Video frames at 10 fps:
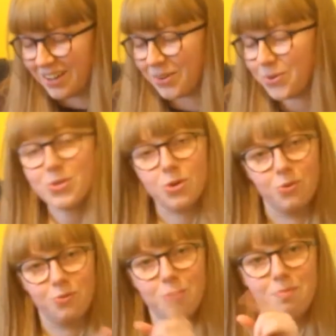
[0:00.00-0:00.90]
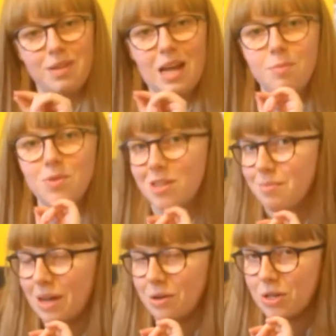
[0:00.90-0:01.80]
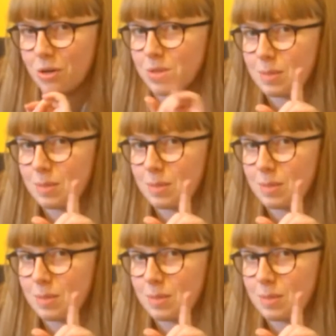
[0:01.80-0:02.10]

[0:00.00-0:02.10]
Also from Now Museum, Now You Don't,